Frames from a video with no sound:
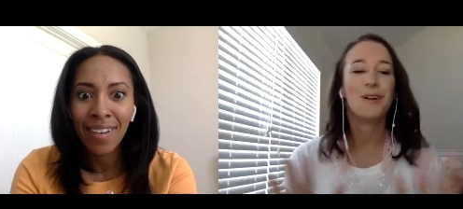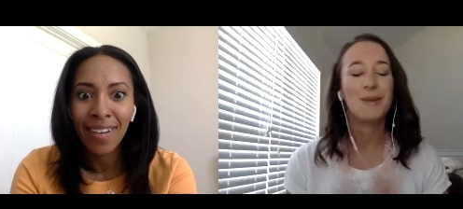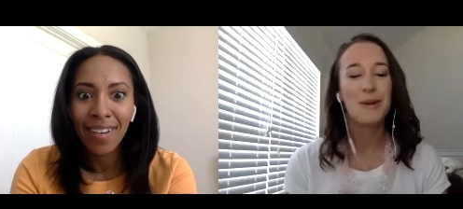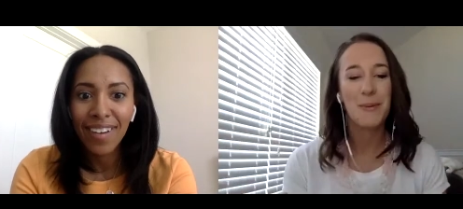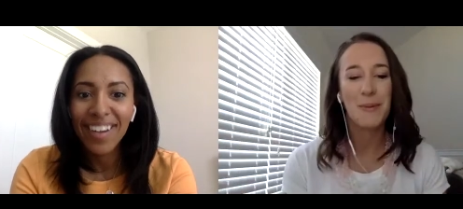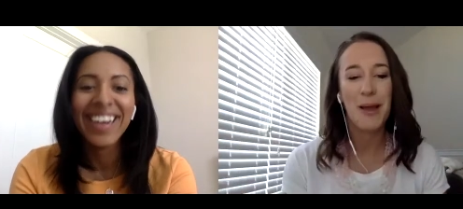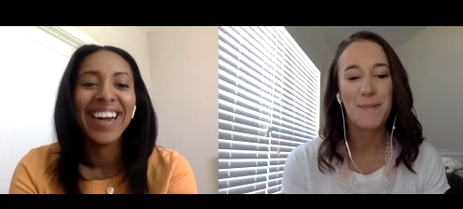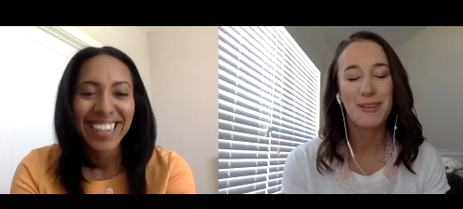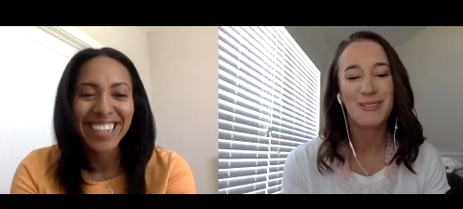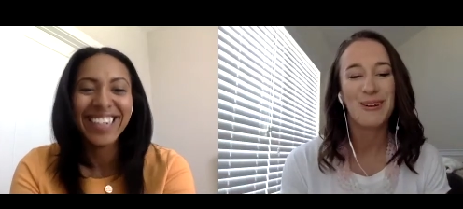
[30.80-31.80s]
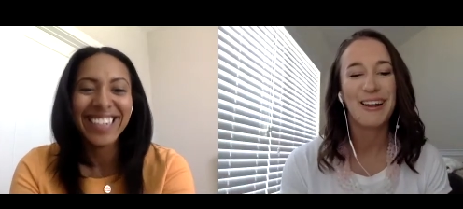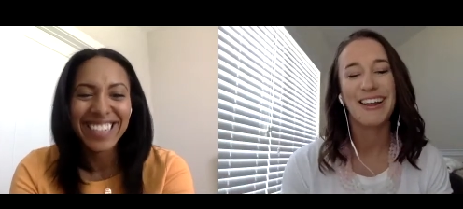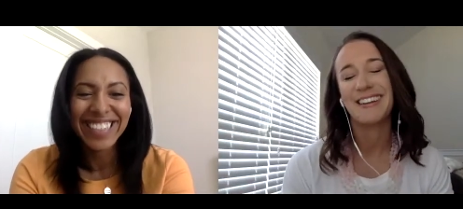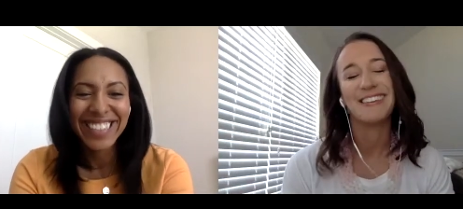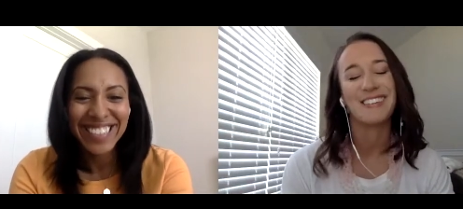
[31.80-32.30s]
Speaker 1: doing your becoming
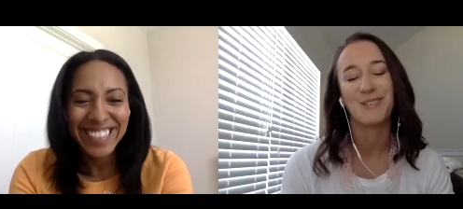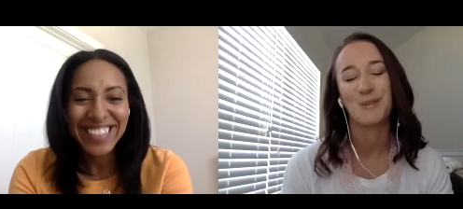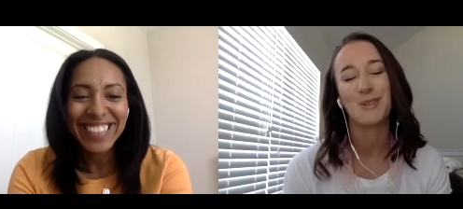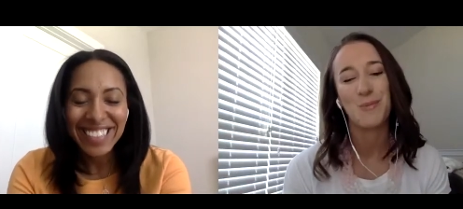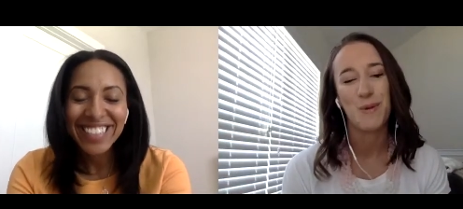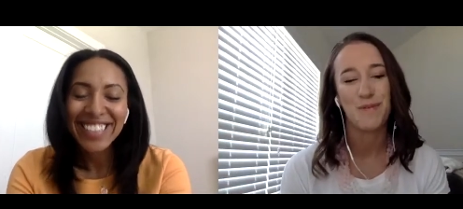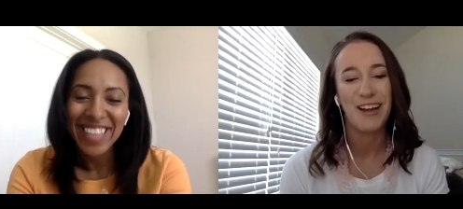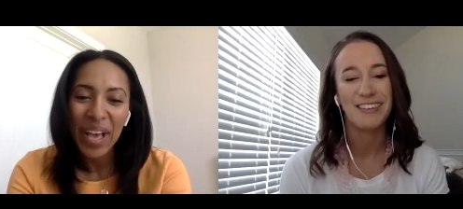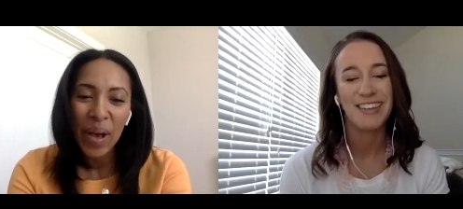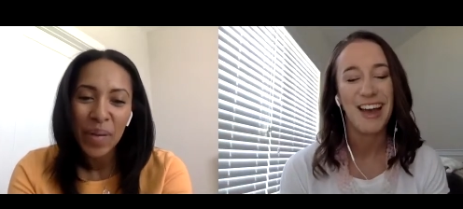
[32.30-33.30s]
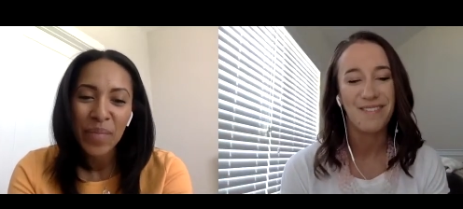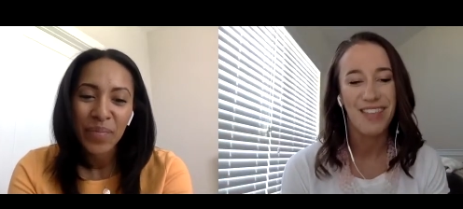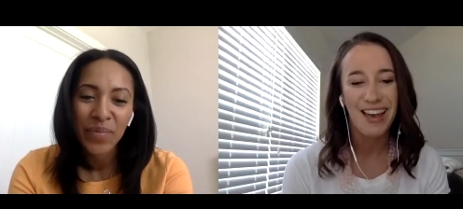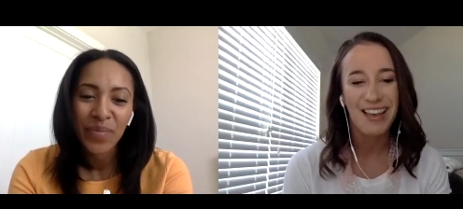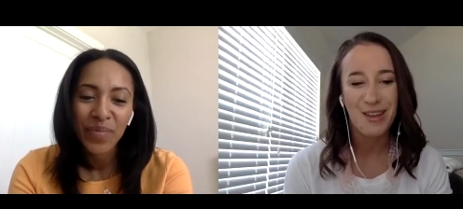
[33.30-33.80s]
story. And it just was super fun to have
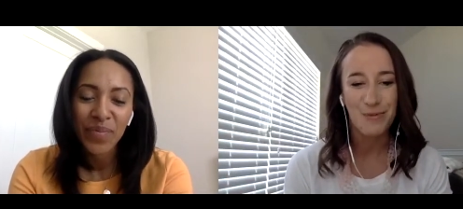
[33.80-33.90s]
that in